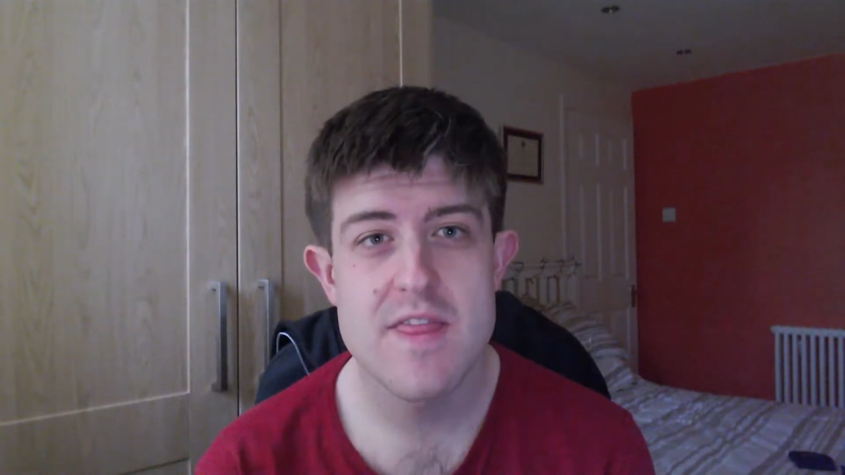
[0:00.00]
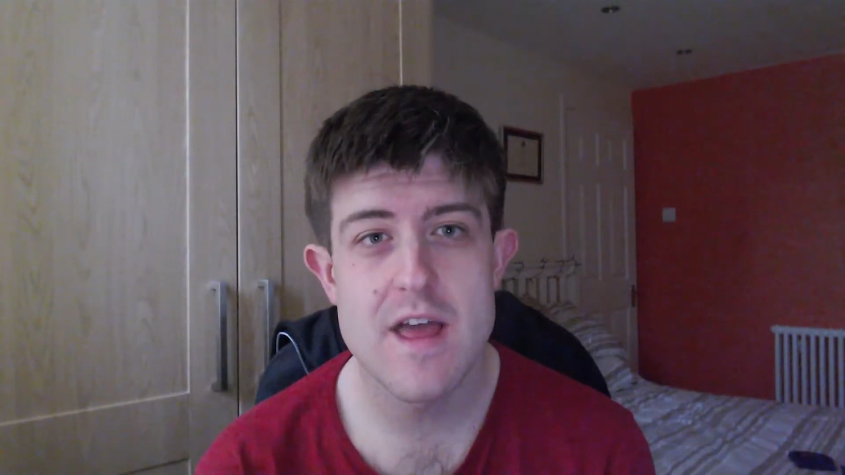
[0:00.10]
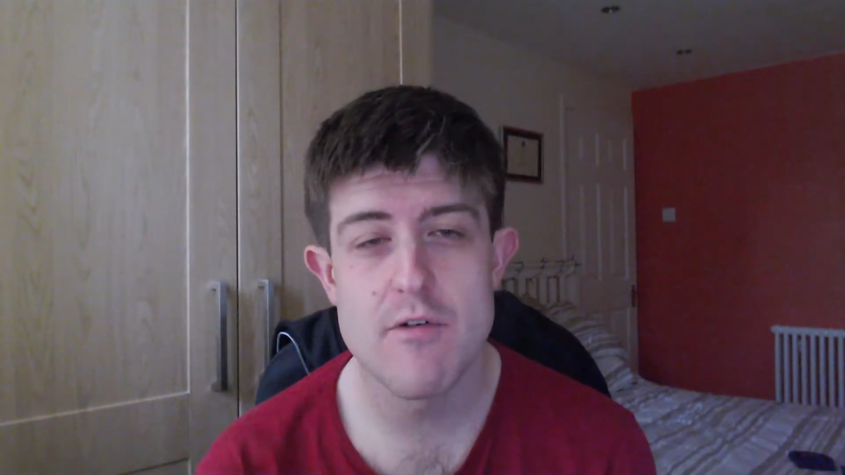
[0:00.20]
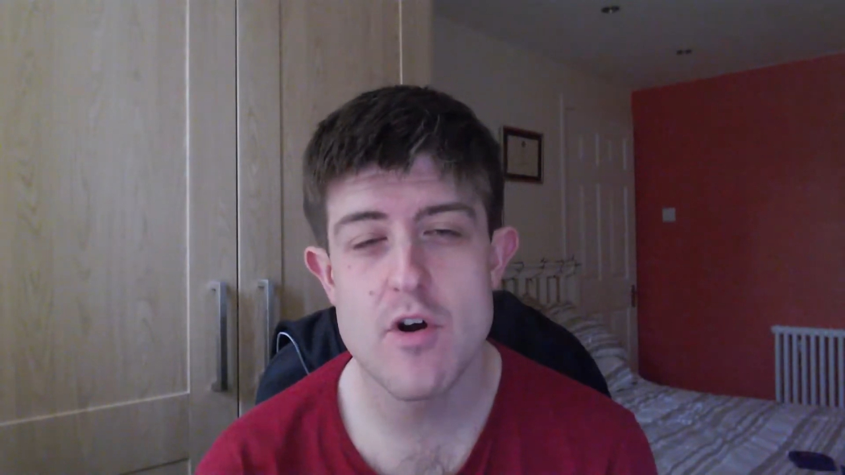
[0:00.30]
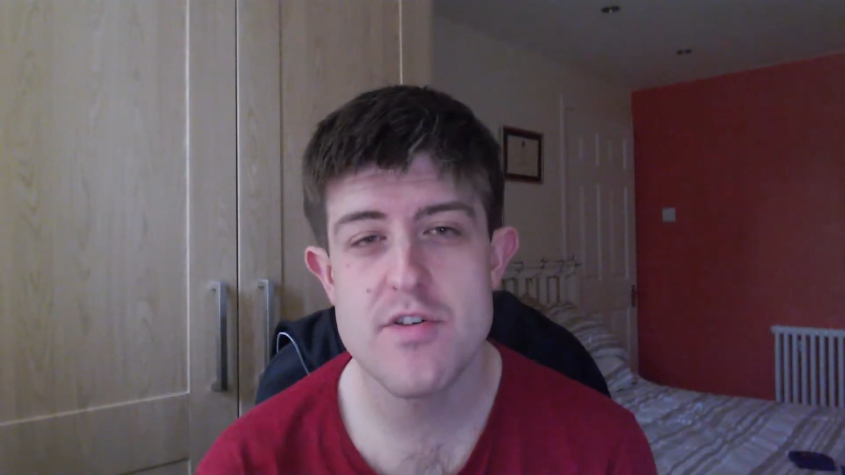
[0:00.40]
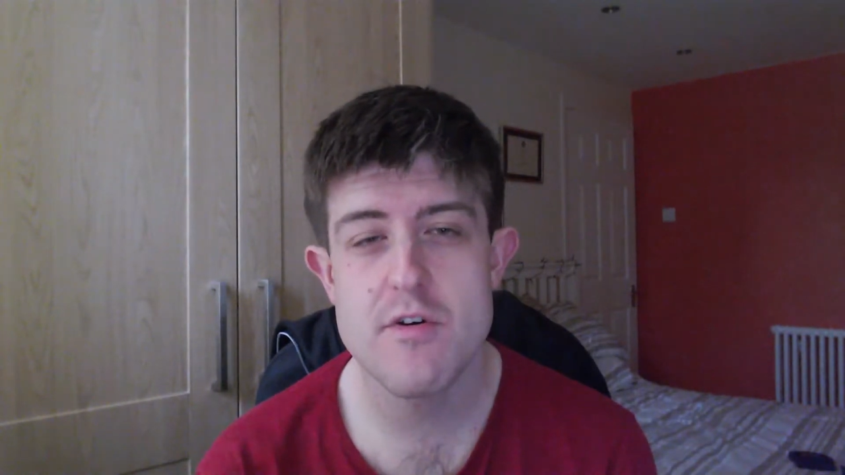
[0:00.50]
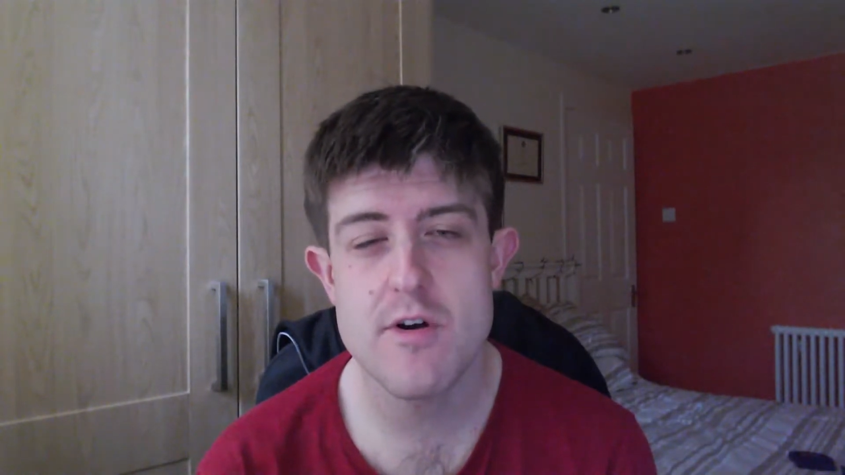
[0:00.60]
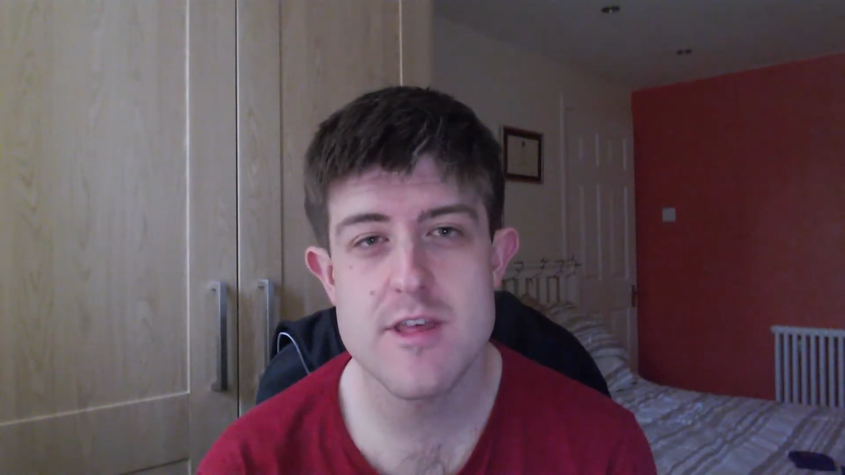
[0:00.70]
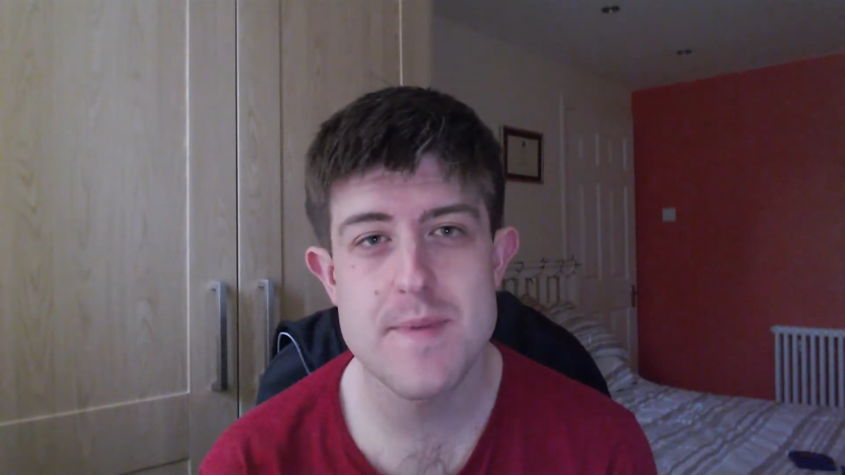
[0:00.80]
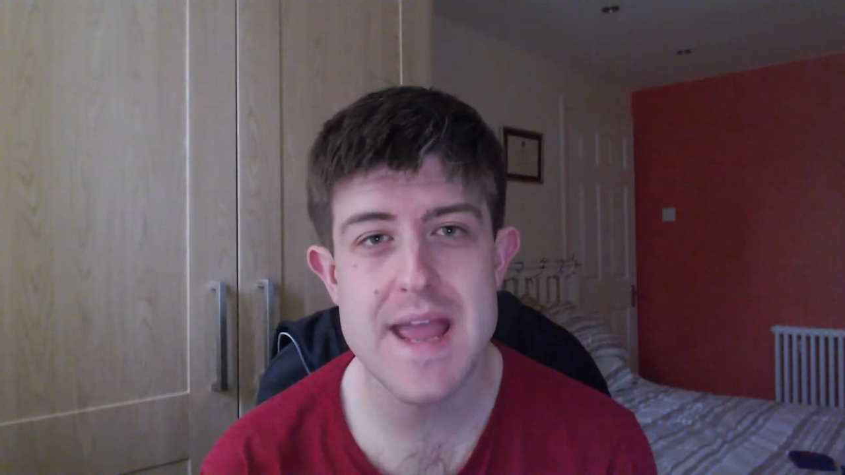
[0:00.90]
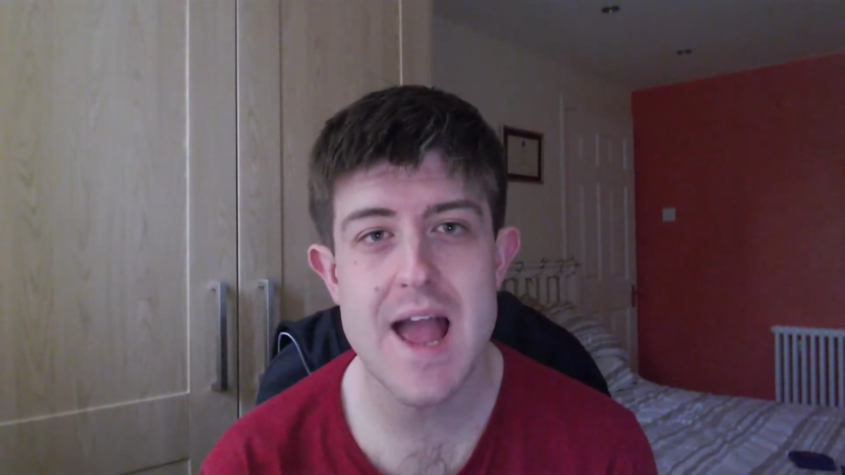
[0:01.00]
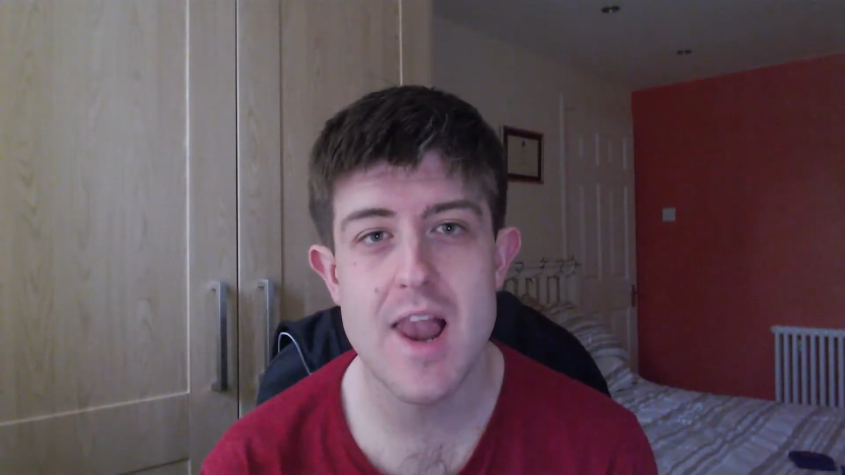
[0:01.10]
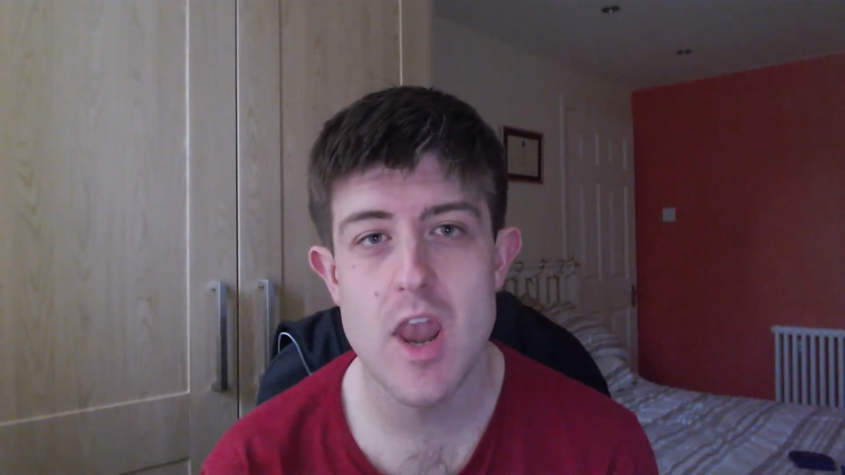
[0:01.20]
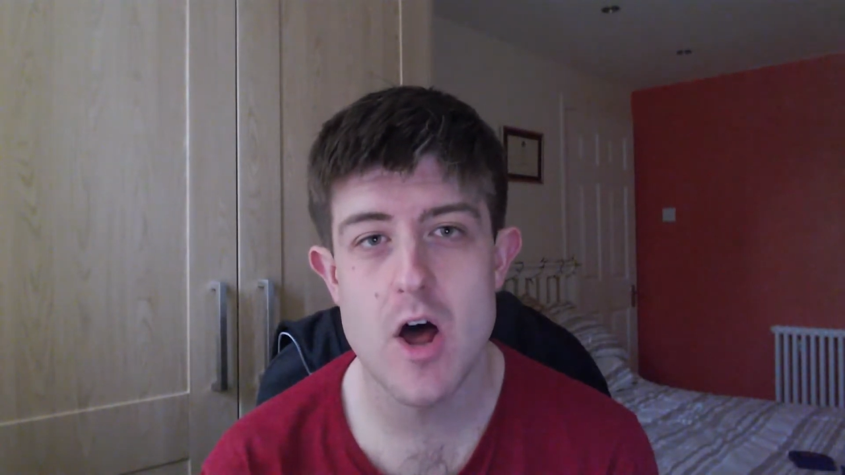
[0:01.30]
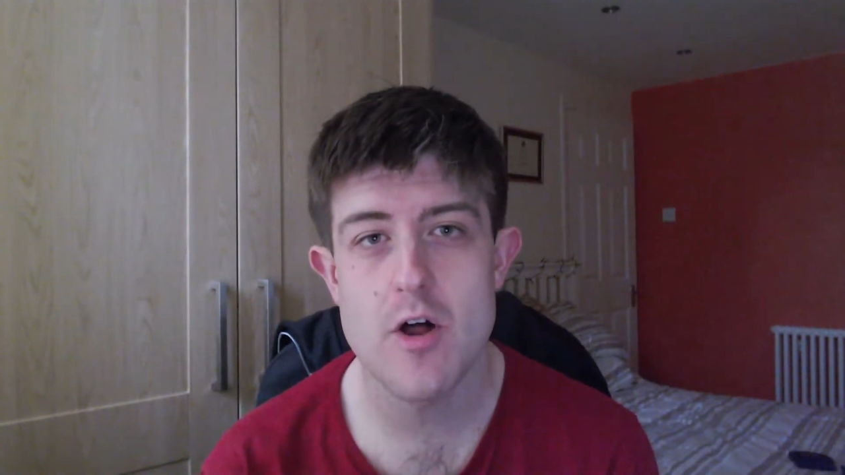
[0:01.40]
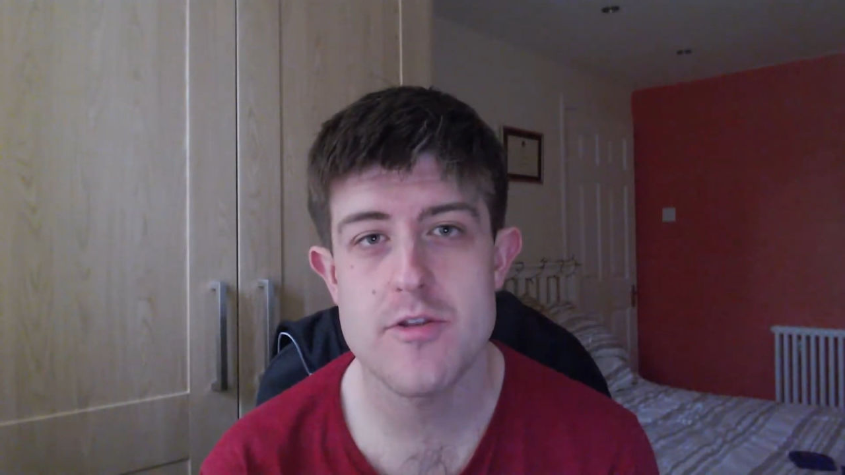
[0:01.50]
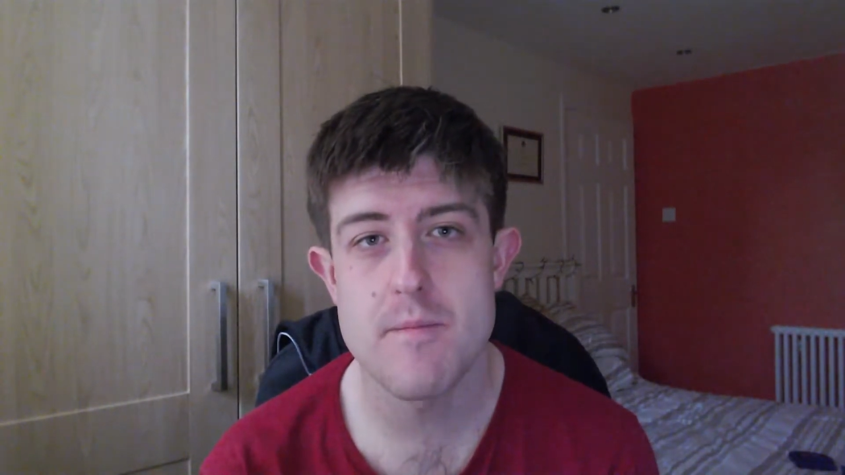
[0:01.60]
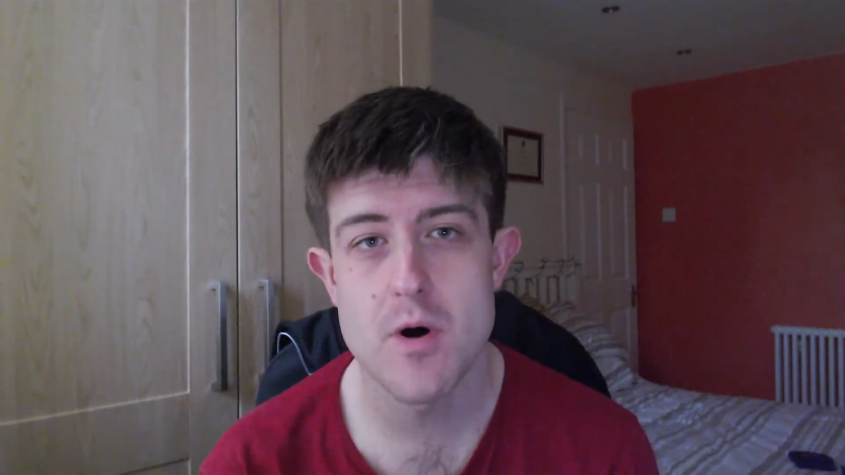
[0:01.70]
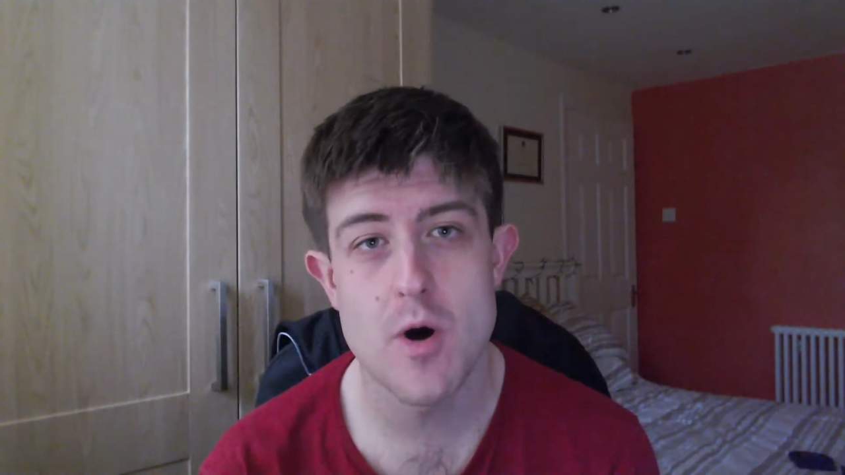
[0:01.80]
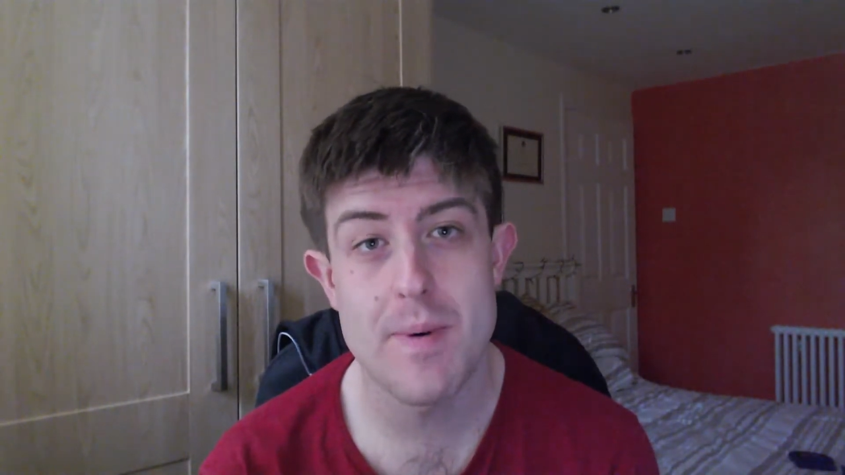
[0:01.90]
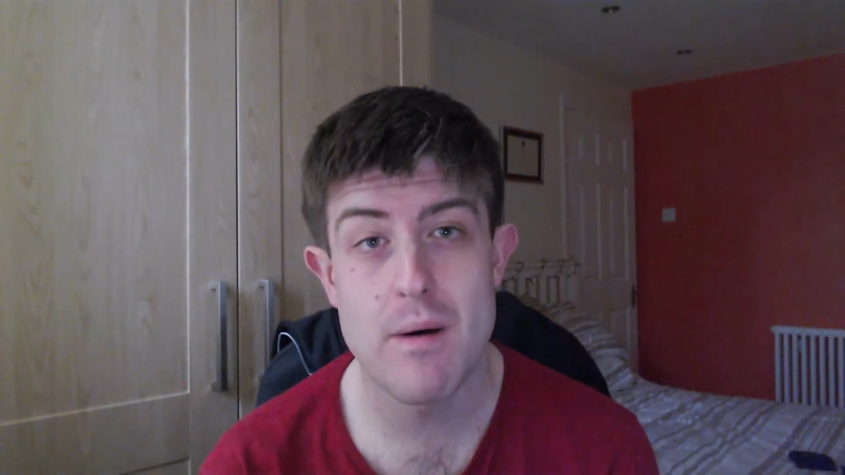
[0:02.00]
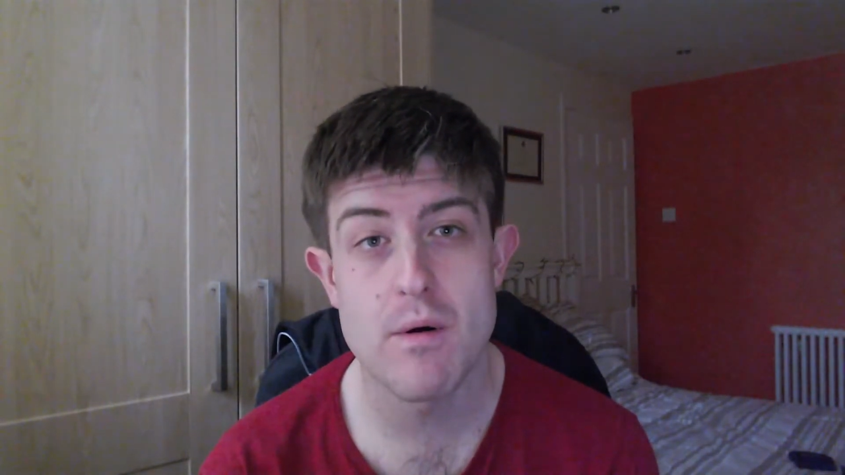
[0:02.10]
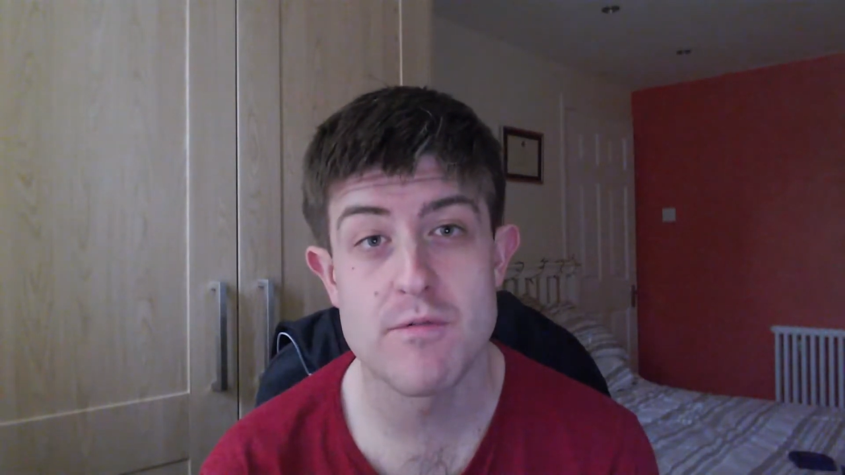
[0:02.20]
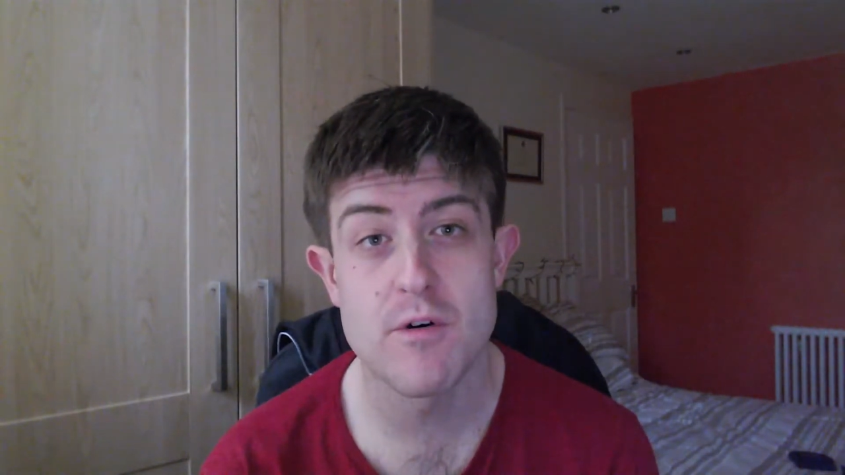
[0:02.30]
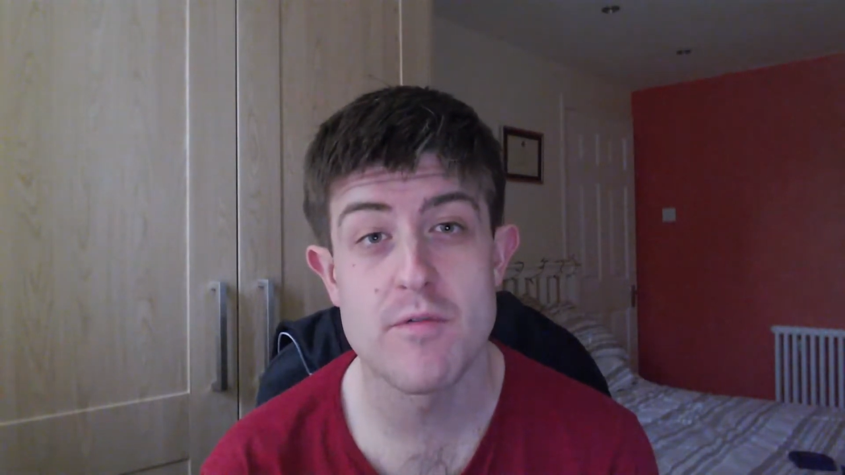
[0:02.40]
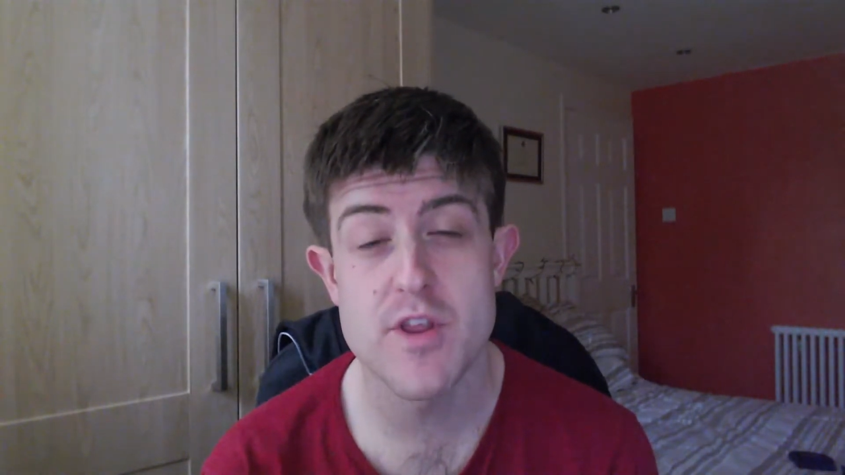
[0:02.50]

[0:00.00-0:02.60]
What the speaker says: They're also going to be a lot more powerful.